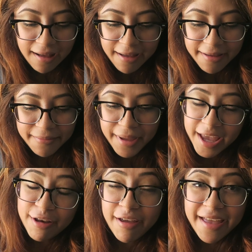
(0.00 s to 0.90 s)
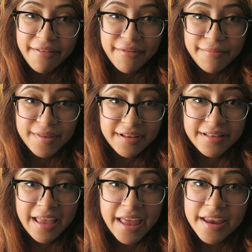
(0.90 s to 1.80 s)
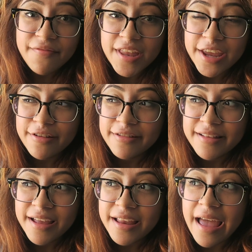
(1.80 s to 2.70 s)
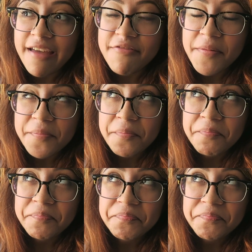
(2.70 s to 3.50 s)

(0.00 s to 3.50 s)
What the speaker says: I know I haven't done any videos. I've been